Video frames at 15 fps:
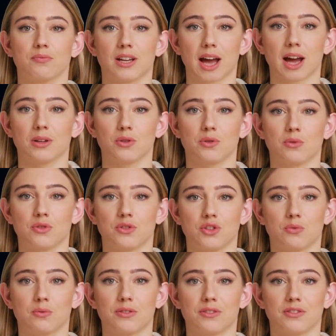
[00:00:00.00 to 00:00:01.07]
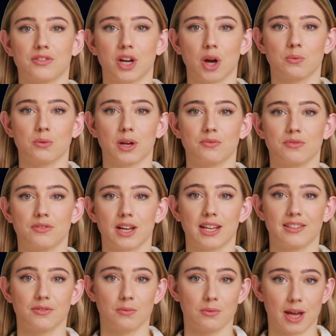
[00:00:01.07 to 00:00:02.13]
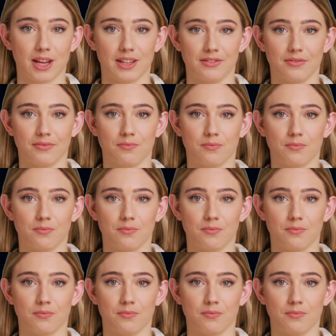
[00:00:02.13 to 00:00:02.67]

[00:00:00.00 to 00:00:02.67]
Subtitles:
How do you determine the scope of a test plan?